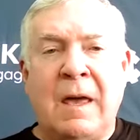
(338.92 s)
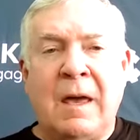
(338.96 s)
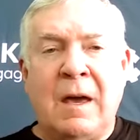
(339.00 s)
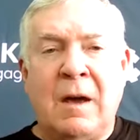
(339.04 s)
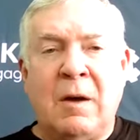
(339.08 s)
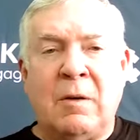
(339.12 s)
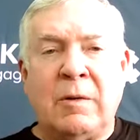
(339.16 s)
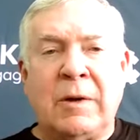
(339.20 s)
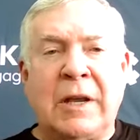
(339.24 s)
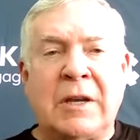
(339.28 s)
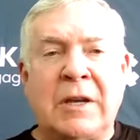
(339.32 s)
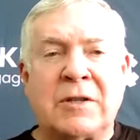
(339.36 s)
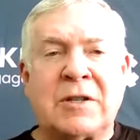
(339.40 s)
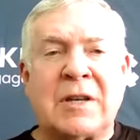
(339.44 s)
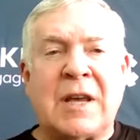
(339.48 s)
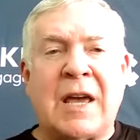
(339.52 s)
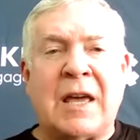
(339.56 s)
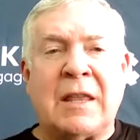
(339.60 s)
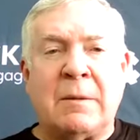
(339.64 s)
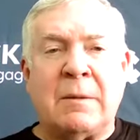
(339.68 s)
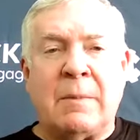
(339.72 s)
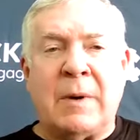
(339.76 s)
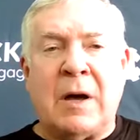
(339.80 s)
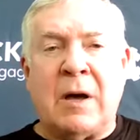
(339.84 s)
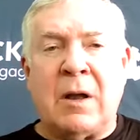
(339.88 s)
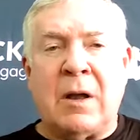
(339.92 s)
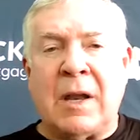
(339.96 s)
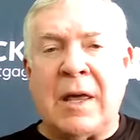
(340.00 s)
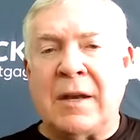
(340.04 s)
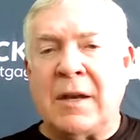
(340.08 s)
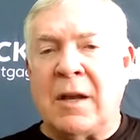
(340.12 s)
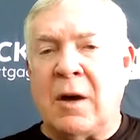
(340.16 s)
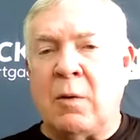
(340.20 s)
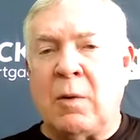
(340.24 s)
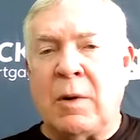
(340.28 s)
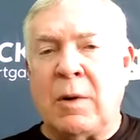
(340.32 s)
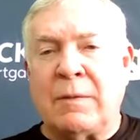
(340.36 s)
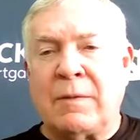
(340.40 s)
on each side of the ball. I
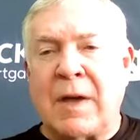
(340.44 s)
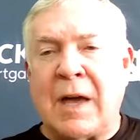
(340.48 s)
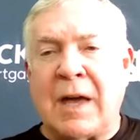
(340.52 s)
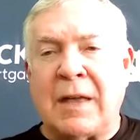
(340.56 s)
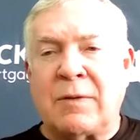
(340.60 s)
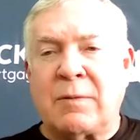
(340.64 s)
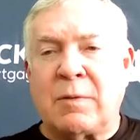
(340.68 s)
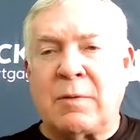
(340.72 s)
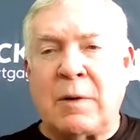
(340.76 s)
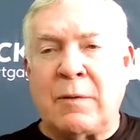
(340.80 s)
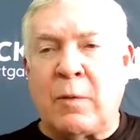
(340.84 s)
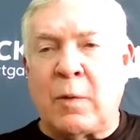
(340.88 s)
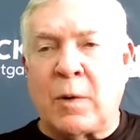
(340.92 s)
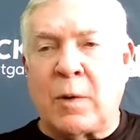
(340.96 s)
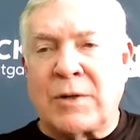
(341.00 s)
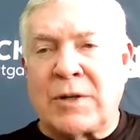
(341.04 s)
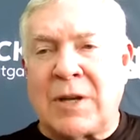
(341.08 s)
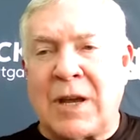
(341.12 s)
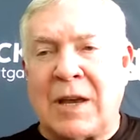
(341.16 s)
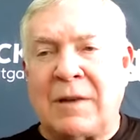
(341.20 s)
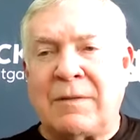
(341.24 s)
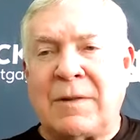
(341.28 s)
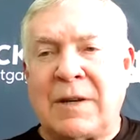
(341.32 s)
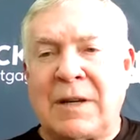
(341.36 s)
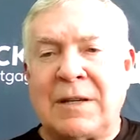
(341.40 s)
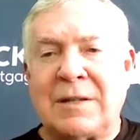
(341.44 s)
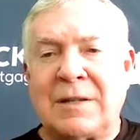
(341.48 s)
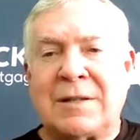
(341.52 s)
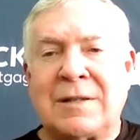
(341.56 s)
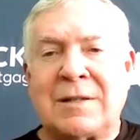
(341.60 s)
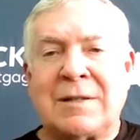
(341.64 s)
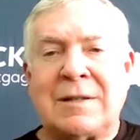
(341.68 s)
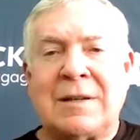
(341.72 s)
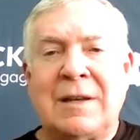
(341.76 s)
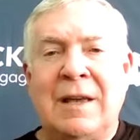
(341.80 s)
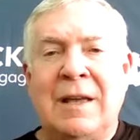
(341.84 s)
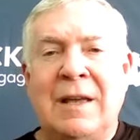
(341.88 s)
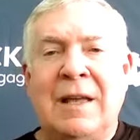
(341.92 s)
know we've got three or four
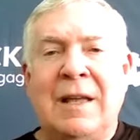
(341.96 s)
safeties,